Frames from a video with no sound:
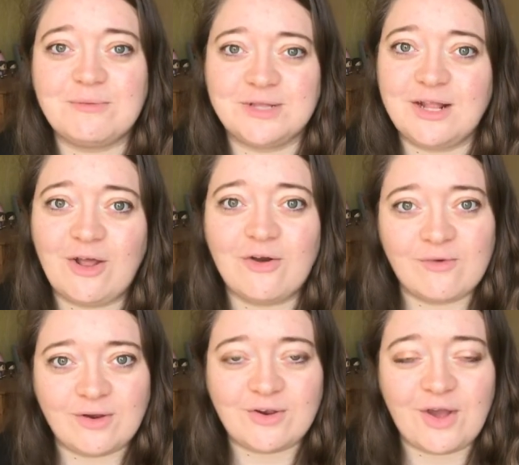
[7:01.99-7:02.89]
with The Long
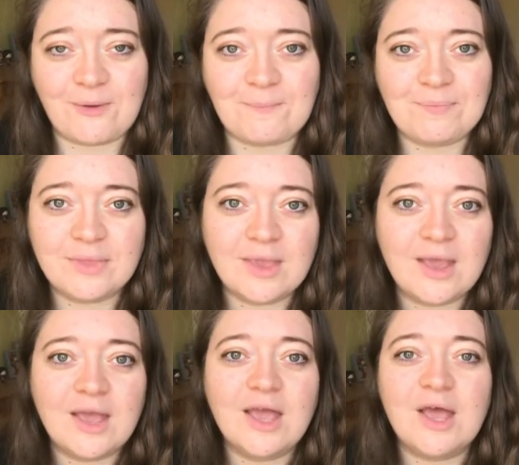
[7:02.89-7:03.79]
Road Home.
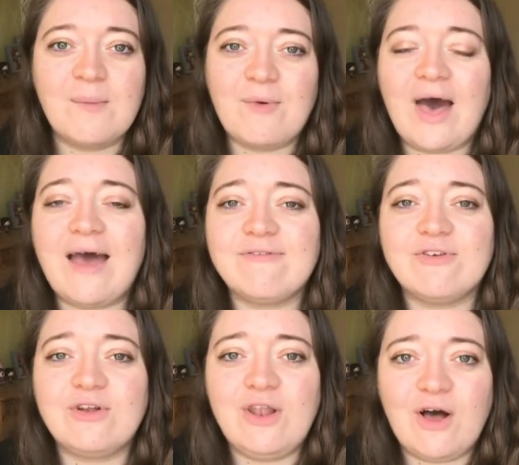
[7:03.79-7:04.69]
But
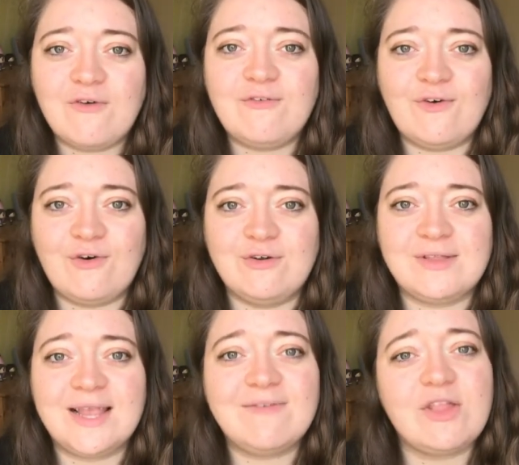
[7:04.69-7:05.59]
after a lot of
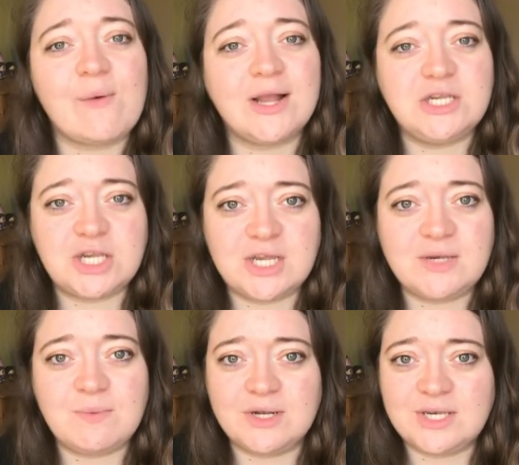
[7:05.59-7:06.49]
thought, even though I
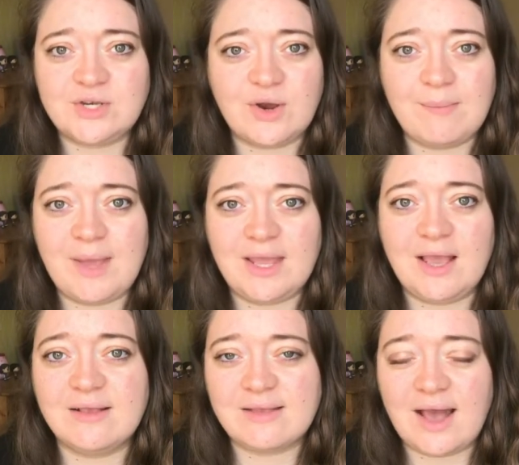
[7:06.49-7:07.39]
did want to try and make
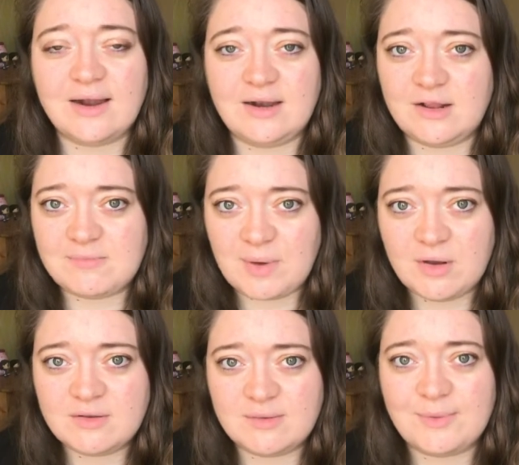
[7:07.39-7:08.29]
it as canon as
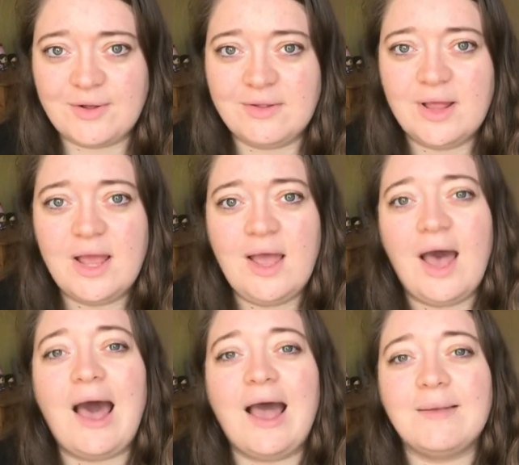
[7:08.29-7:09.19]
possible,
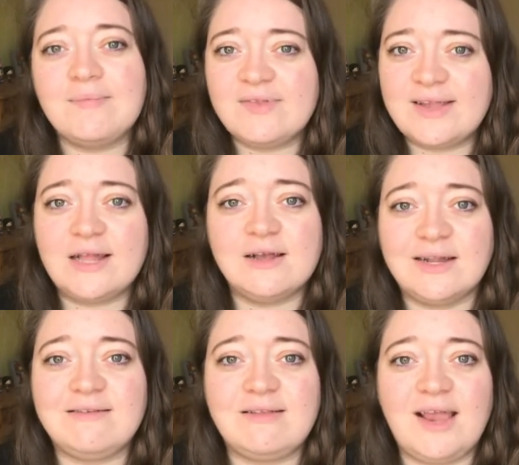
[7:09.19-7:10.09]
I'm still
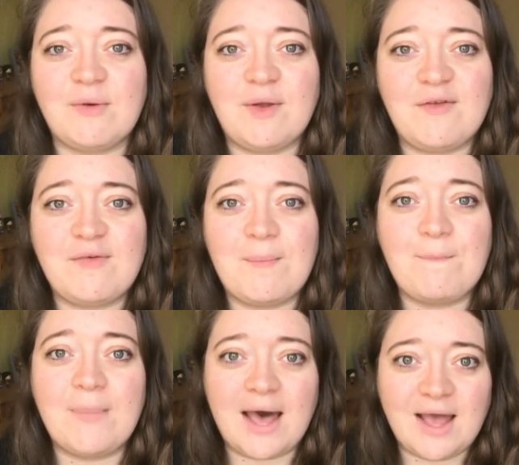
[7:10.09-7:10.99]
going to stick with
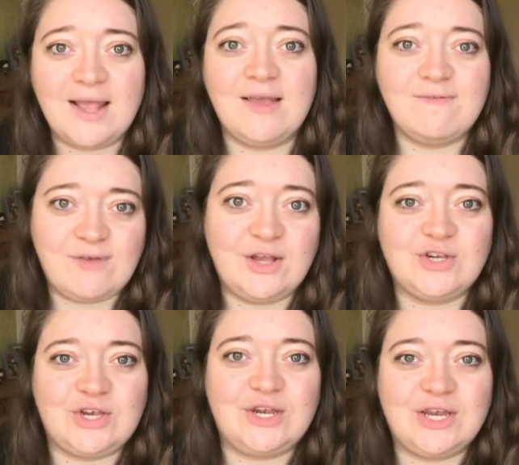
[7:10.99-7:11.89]
my
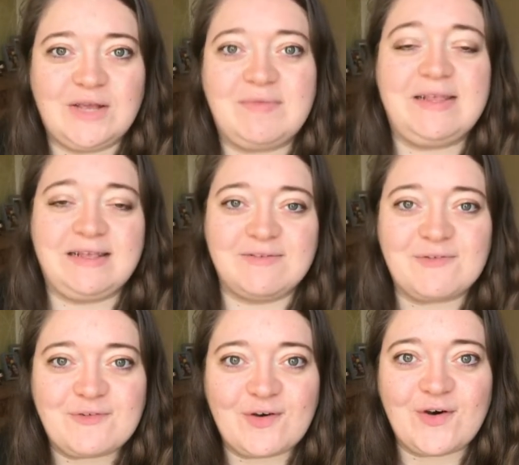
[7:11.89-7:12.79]
version of season
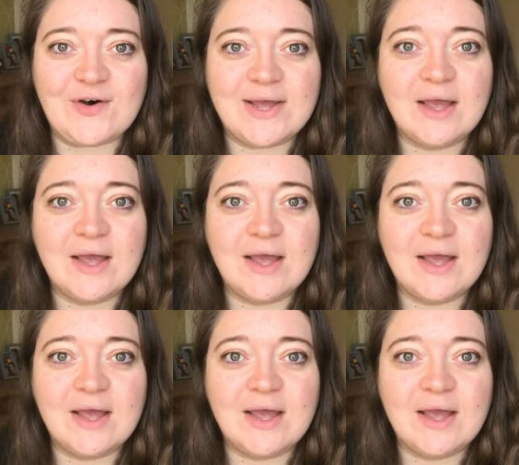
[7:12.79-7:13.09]
4.